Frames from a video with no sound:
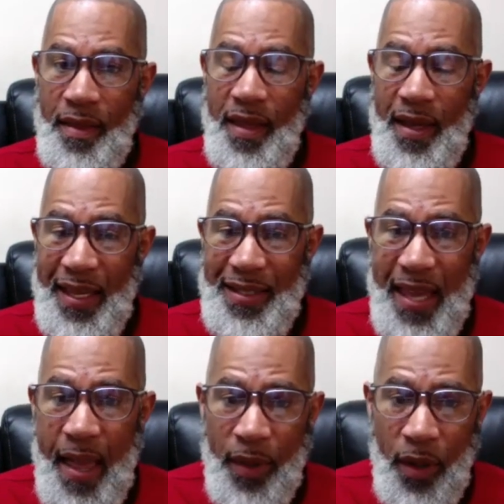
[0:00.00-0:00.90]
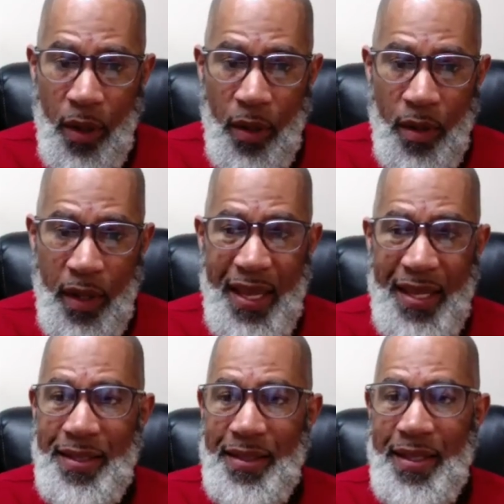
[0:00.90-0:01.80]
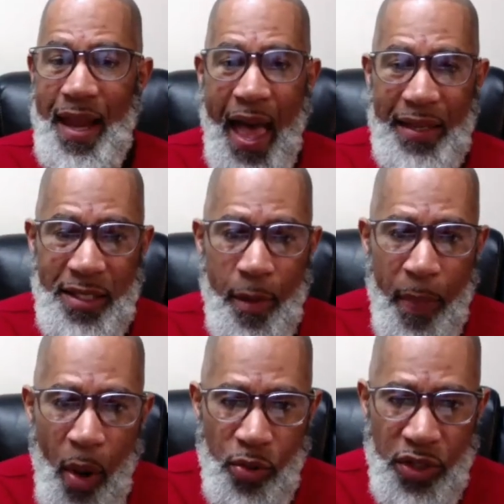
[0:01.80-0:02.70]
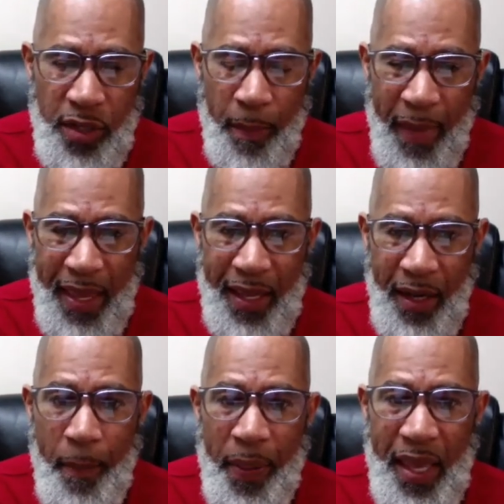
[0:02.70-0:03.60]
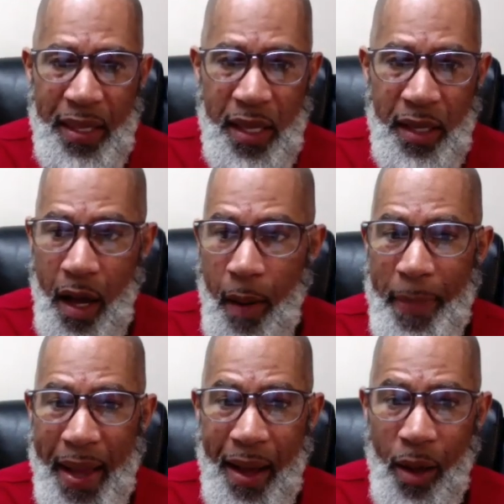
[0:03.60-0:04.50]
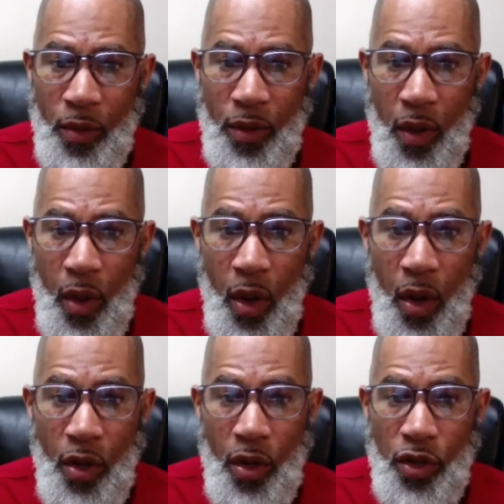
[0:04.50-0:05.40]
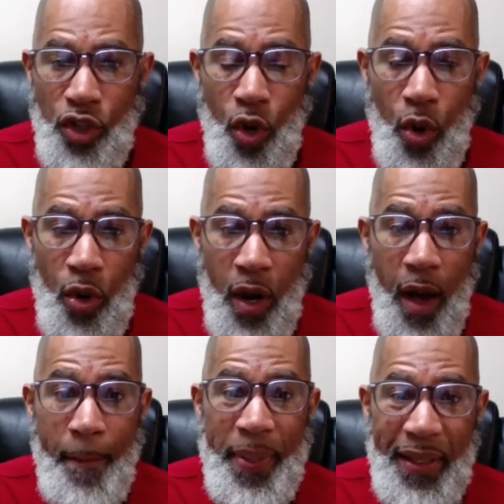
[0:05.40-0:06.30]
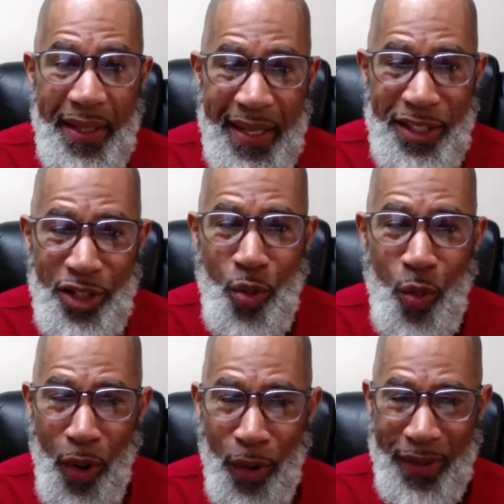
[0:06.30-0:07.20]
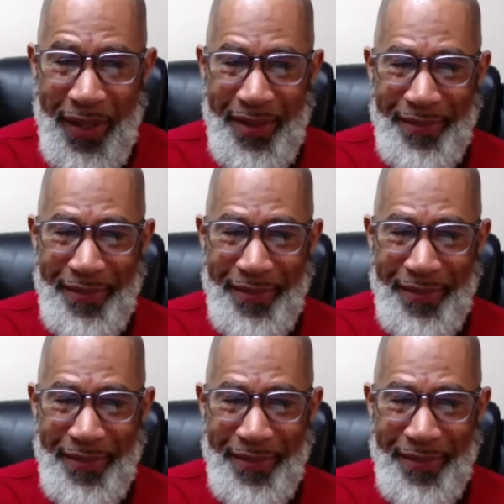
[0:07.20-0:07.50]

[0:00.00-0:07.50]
The examiner is not supposed to make an opinion about your ability to work.